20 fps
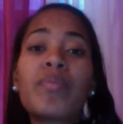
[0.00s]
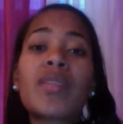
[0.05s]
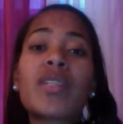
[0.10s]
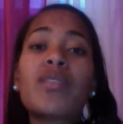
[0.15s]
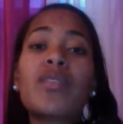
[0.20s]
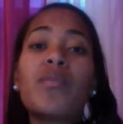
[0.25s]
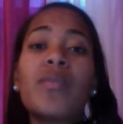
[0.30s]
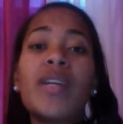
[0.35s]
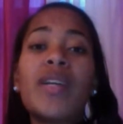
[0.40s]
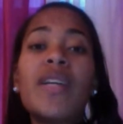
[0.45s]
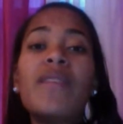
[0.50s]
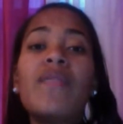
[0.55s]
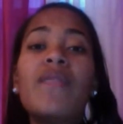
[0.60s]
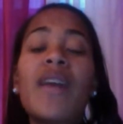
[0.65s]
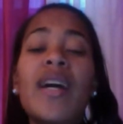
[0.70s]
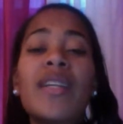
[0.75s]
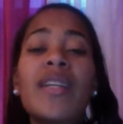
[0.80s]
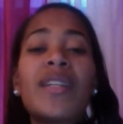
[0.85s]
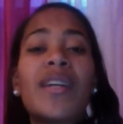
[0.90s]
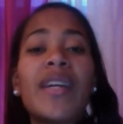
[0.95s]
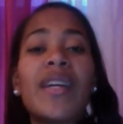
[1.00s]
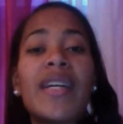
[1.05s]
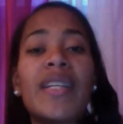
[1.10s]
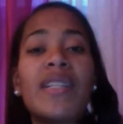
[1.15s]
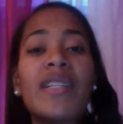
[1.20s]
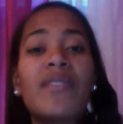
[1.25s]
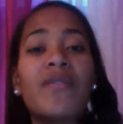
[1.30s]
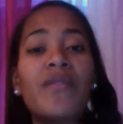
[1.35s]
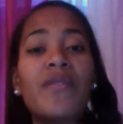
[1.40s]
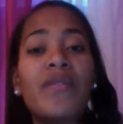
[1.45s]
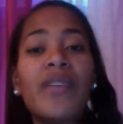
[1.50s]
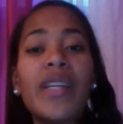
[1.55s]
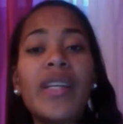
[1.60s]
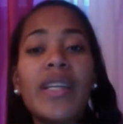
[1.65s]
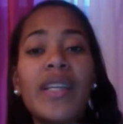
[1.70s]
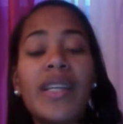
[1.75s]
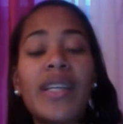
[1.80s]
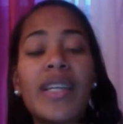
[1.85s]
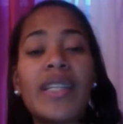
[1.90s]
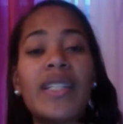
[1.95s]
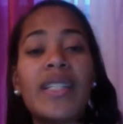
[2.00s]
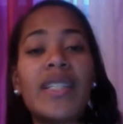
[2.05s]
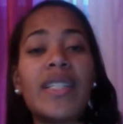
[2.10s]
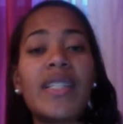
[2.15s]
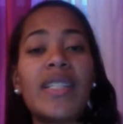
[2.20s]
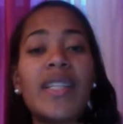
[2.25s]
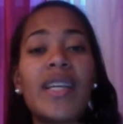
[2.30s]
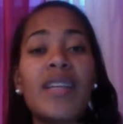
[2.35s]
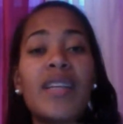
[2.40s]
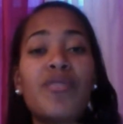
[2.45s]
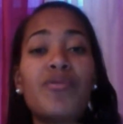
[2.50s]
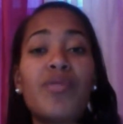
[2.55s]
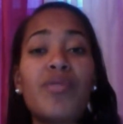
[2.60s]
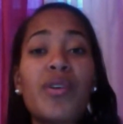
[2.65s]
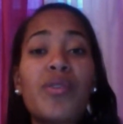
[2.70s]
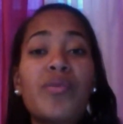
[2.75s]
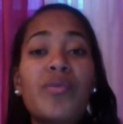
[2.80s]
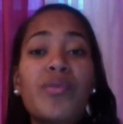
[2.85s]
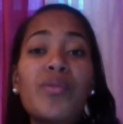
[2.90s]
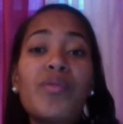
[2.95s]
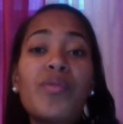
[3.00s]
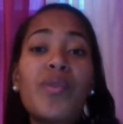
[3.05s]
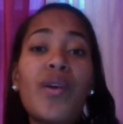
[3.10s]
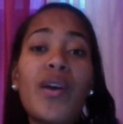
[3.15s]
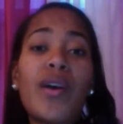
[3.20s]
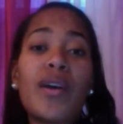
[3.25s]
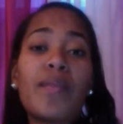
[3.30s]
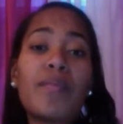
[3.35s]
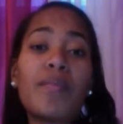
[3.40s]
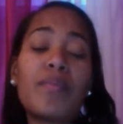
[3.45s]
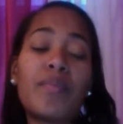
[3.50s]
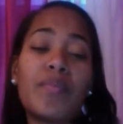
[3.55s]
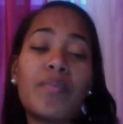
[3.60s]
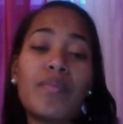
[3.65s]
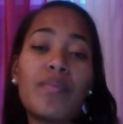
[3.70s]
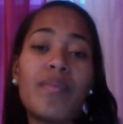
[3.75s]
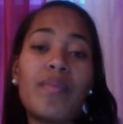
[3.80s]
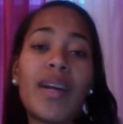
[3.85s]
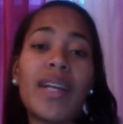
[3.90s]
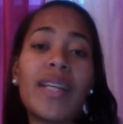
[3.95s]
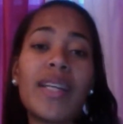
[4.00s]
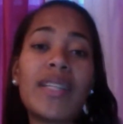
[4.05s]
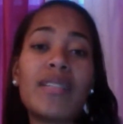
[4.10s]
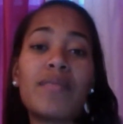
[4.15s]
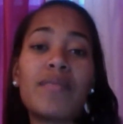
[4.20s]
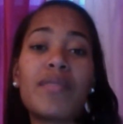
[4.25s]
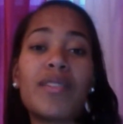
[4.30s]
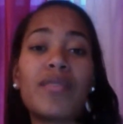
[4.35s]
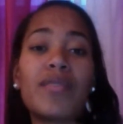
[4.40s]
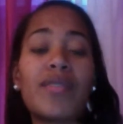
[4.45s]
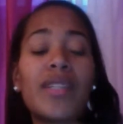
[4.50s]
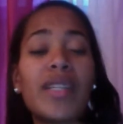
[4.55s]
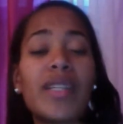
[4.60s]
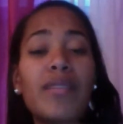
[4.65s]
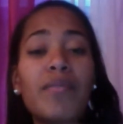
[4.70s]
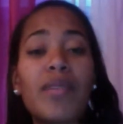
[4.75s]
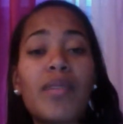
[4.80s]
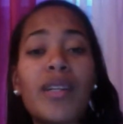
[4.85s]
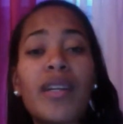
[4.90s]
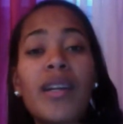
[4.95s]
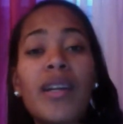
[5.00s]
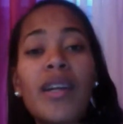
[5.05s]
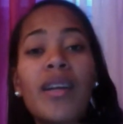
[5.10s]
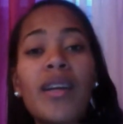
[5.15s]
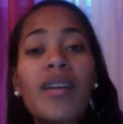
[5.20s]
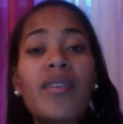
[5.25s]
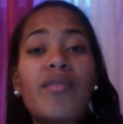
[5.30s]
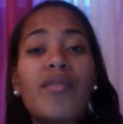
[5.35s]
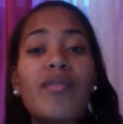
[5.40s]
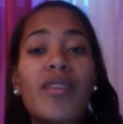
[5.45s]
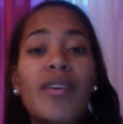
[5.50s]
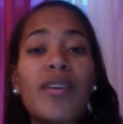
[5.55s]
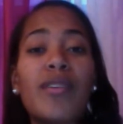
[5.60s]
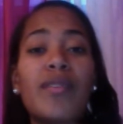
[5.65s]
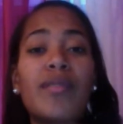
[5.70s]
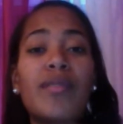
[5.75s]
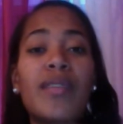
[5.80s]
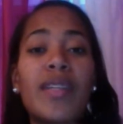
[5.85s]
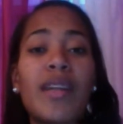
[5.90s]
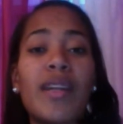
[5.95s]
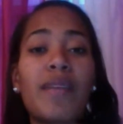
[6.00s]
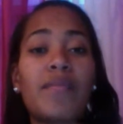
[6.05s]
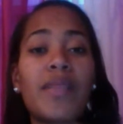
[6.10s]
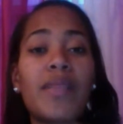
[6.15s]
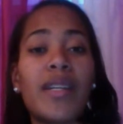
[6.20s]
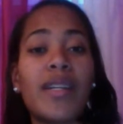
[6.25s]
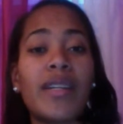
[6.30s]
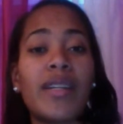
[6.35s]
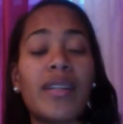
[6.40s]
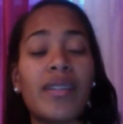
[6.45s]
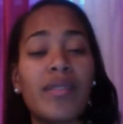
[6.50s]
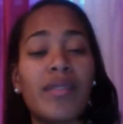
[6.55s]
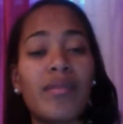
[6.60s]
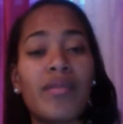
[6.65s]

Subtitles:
So when he finds her at his feet and she says, you are my kinsman's redeemer, and I'm here,